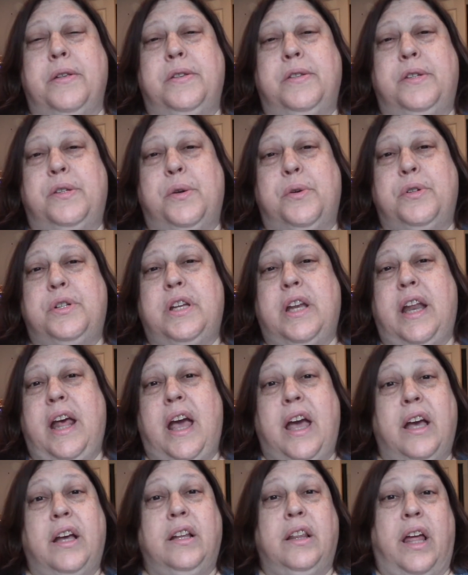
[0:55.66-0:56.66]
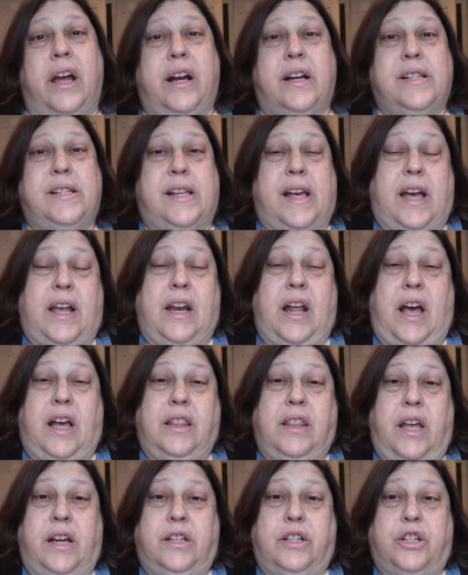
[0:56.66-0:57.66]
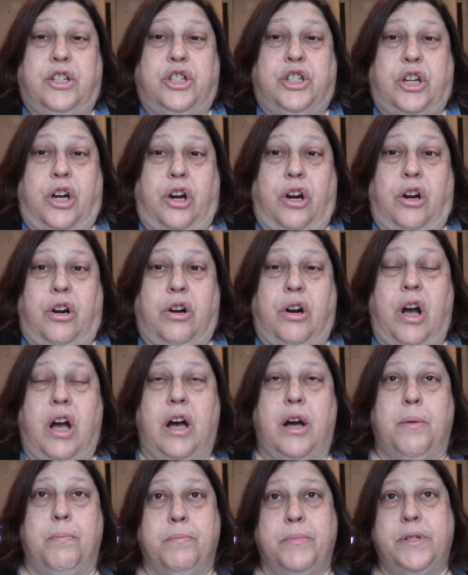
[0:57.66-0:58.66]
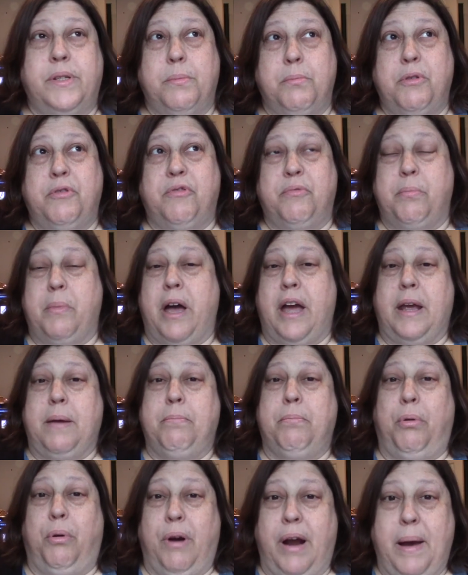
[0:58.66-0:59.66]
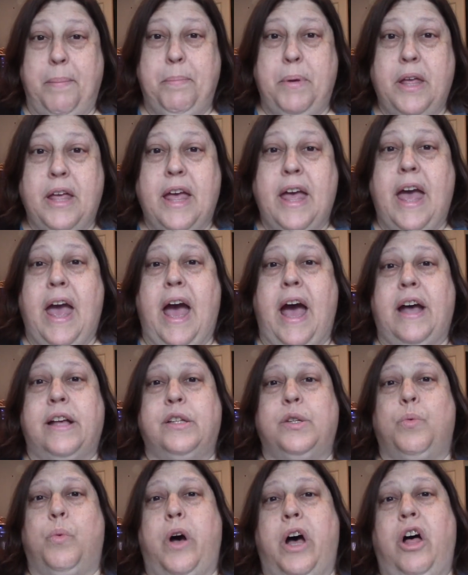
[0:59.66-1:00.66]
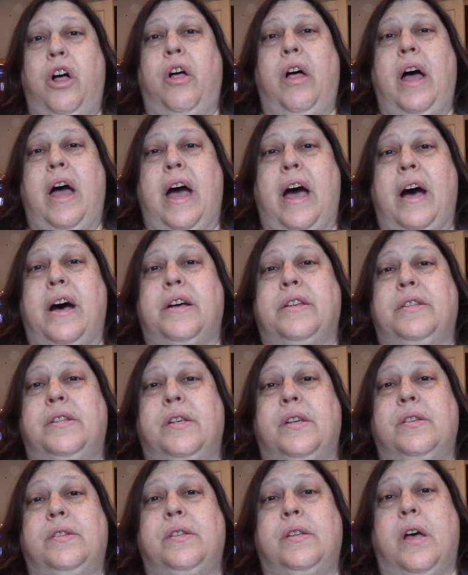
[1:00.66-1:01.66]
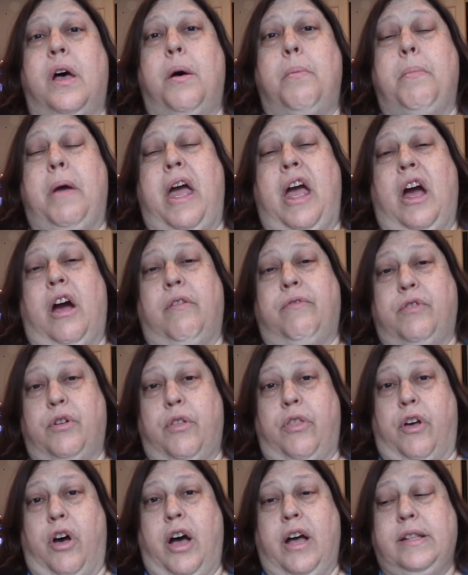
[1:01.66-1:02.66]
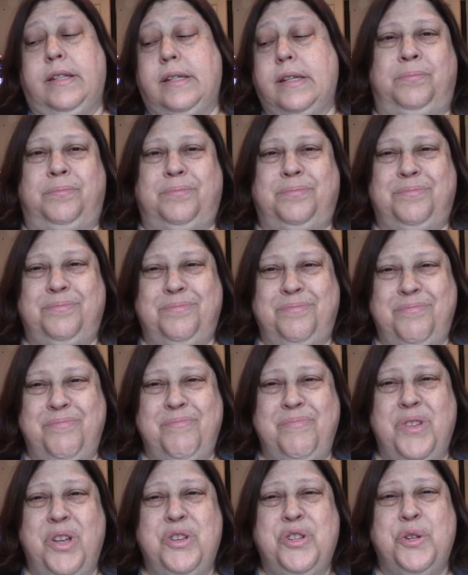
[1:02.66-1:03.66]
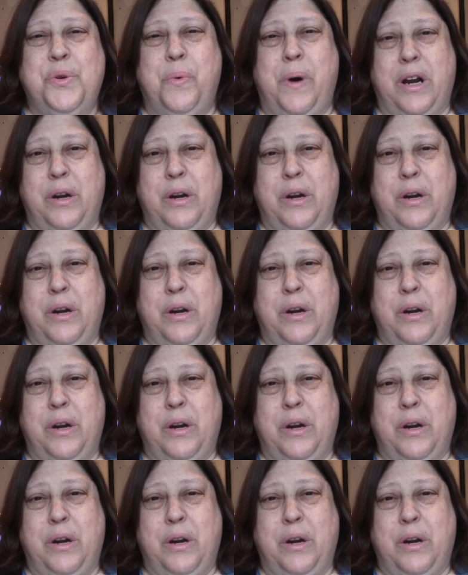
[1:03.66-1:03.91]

so today, like I said, I'd like to share some of my prep as well as some afterthoughts. So